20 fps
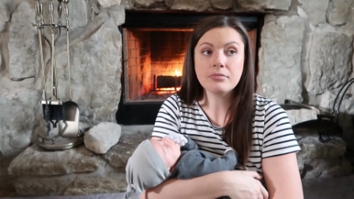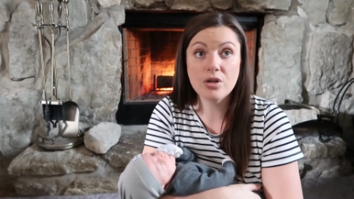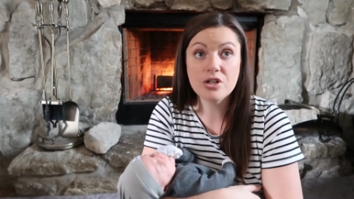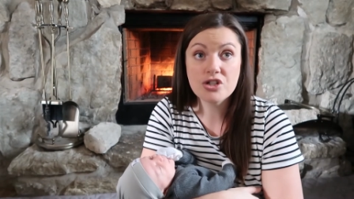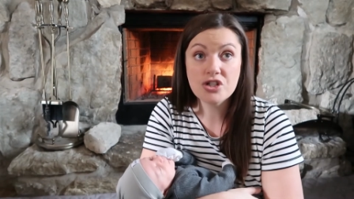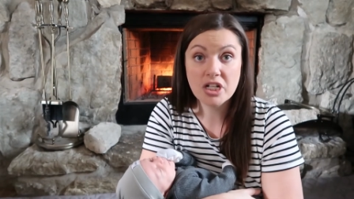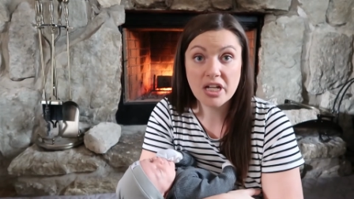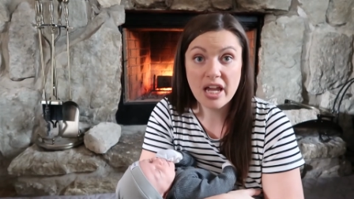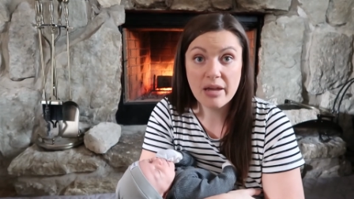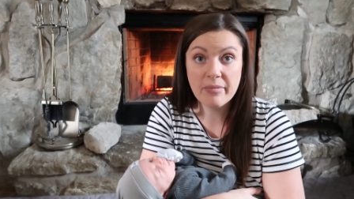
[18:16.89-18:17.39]

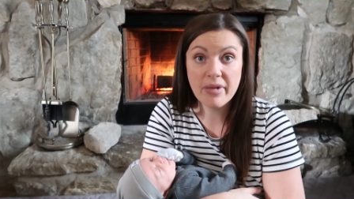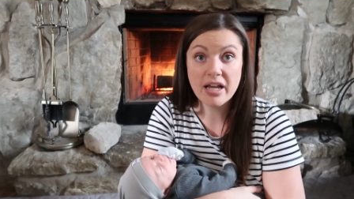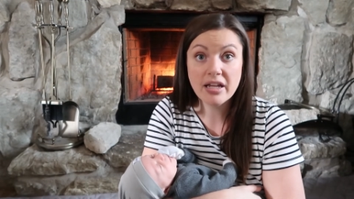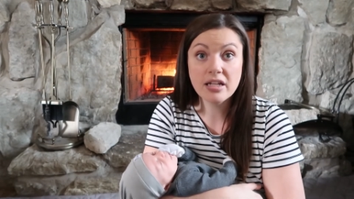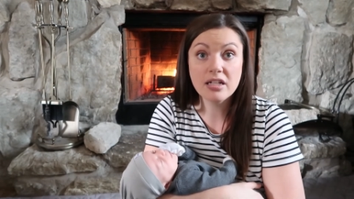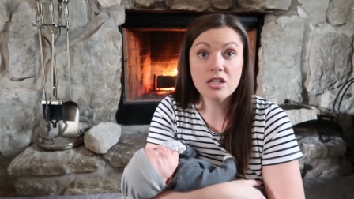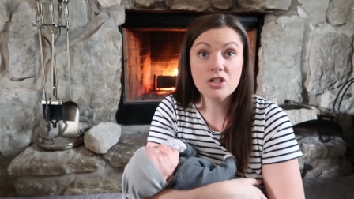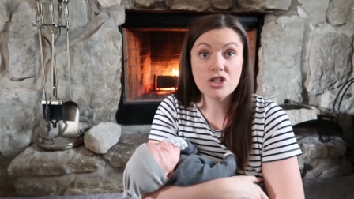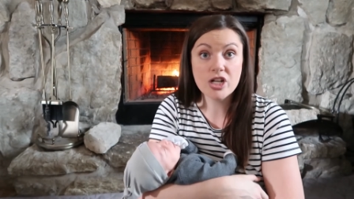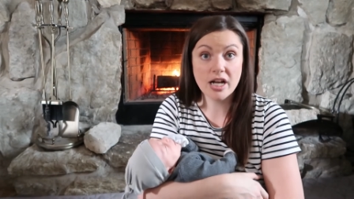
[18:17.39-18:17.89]
She came back
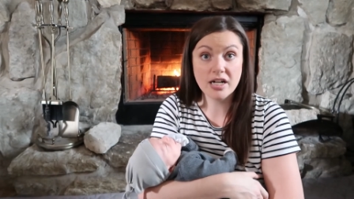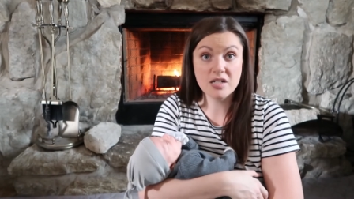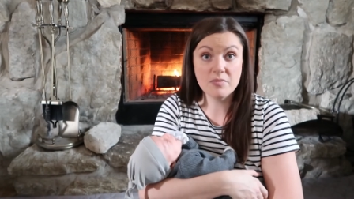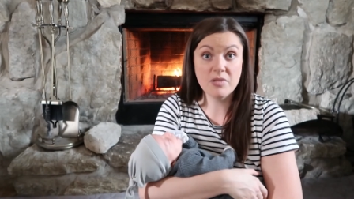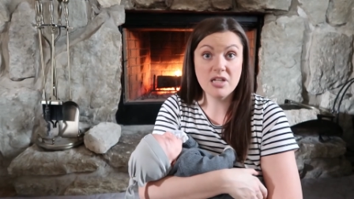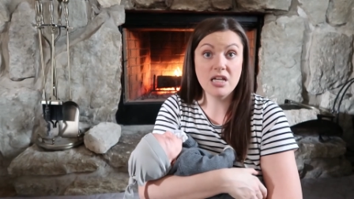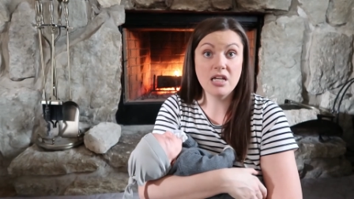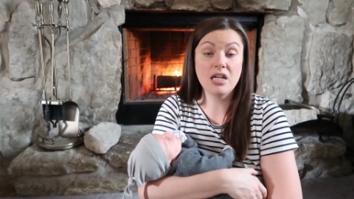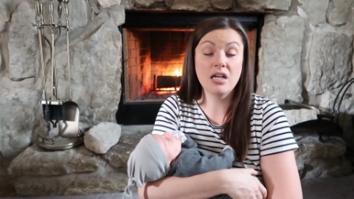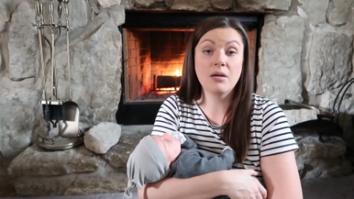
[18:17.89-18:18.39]
in and checked
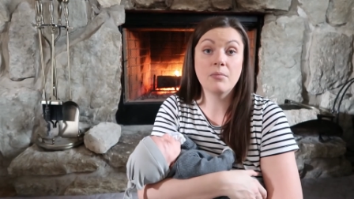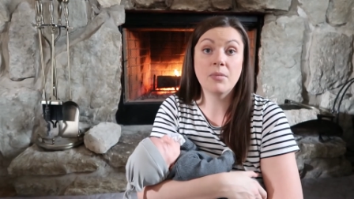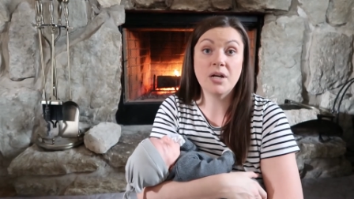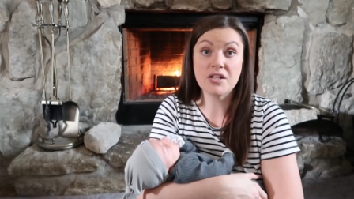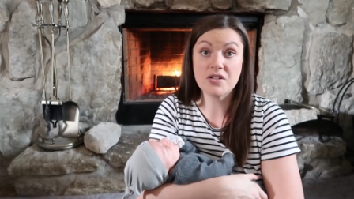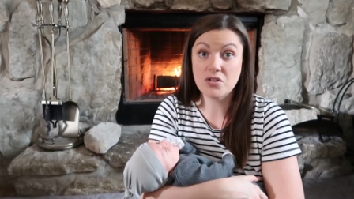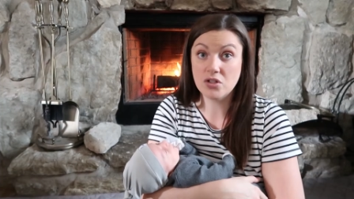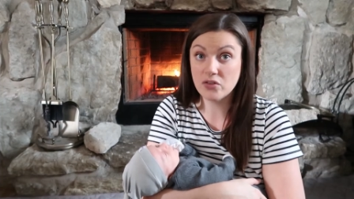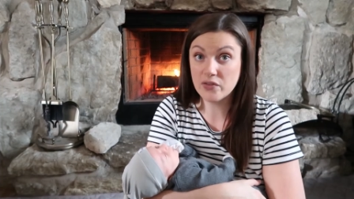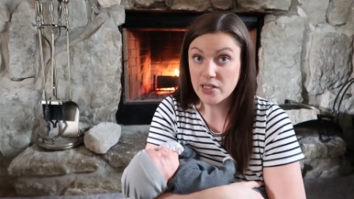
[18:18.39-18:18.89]
me, my
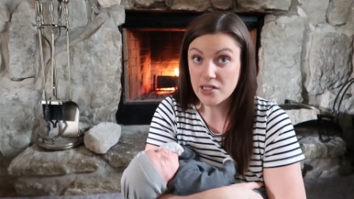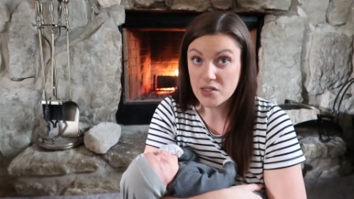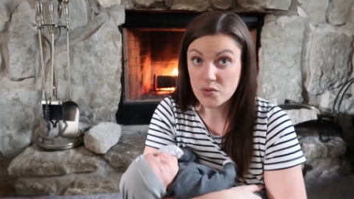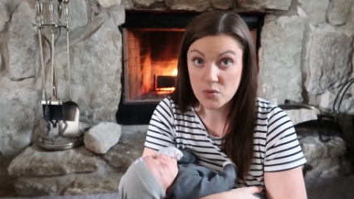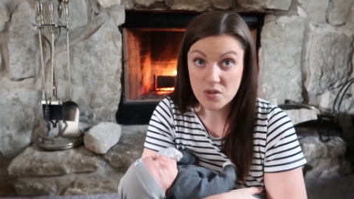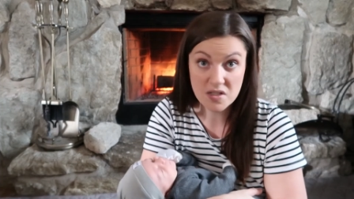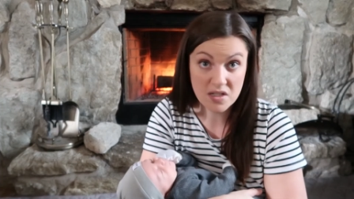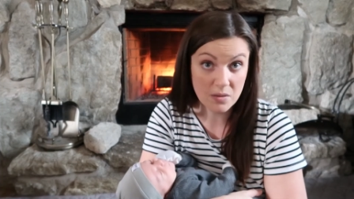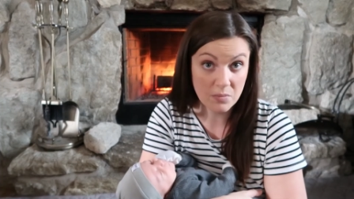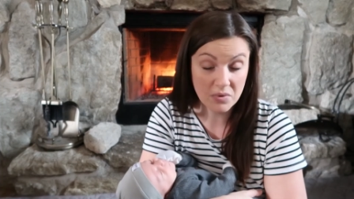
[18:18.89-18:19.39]
cervix
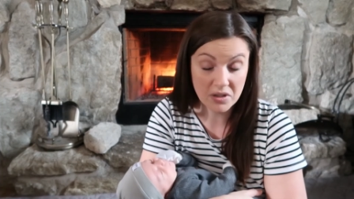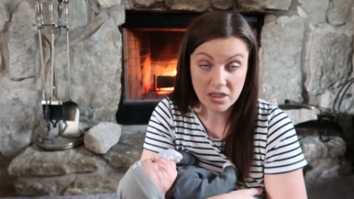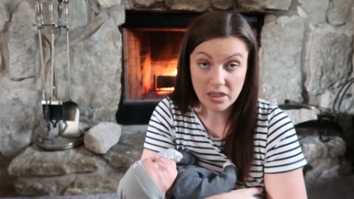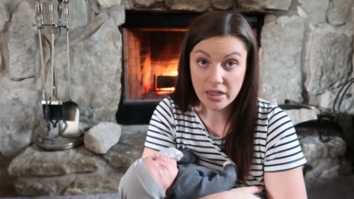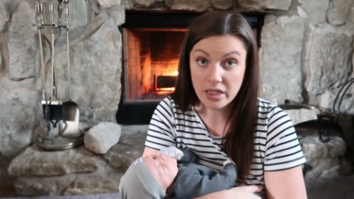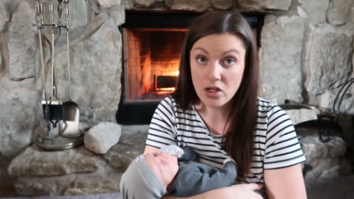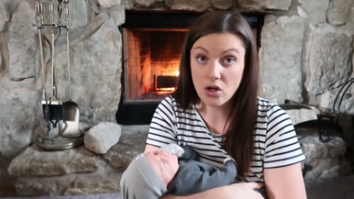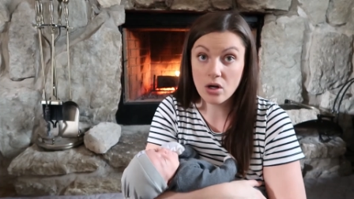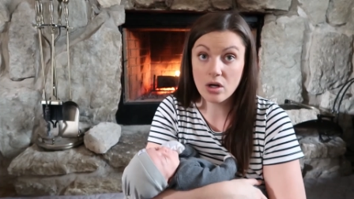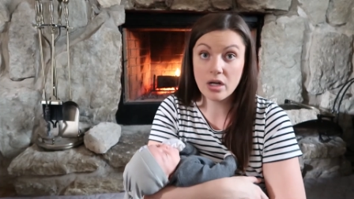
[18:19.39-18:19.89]
was
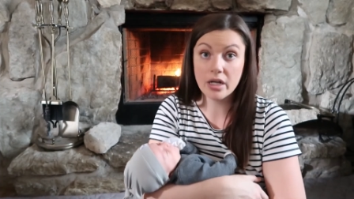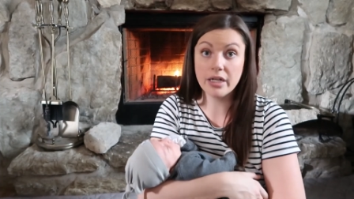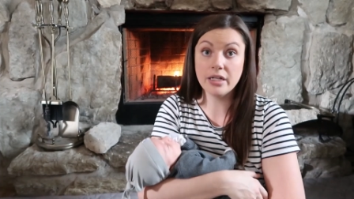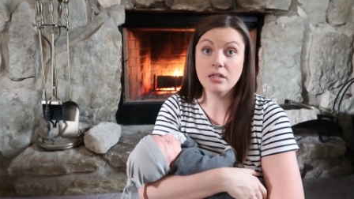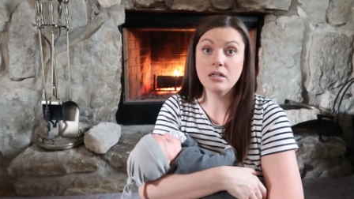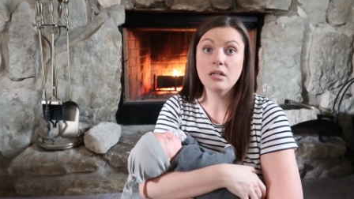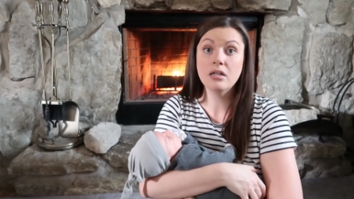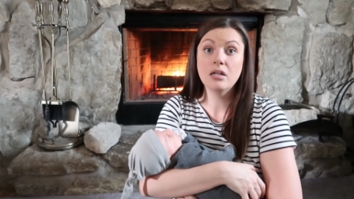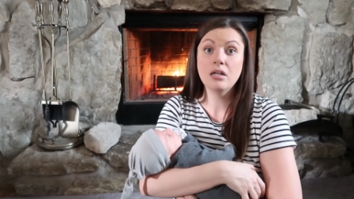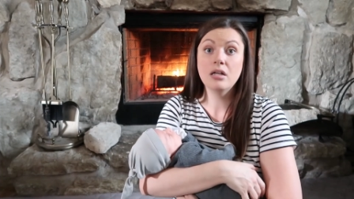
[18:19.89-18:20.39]
completely gone.